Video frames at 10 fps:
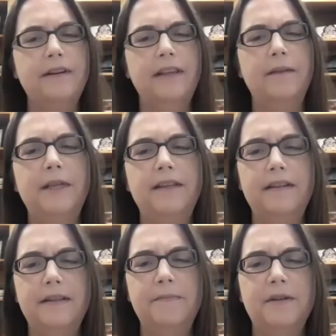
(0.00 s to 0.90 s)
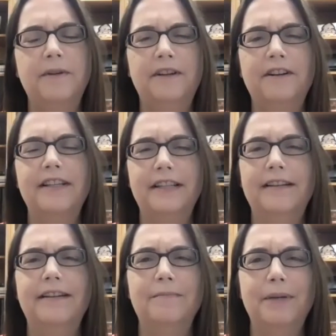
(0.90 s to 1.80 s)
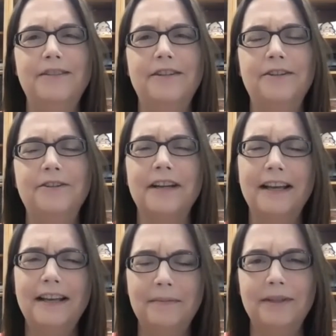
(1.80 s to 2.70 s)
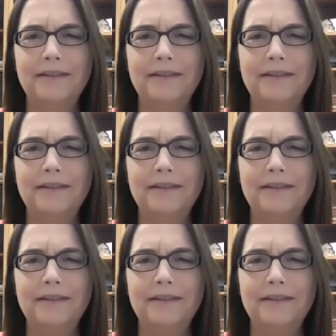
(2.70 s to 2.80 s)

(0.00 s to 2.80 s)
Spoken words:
they made that assumption about your identity based on your name.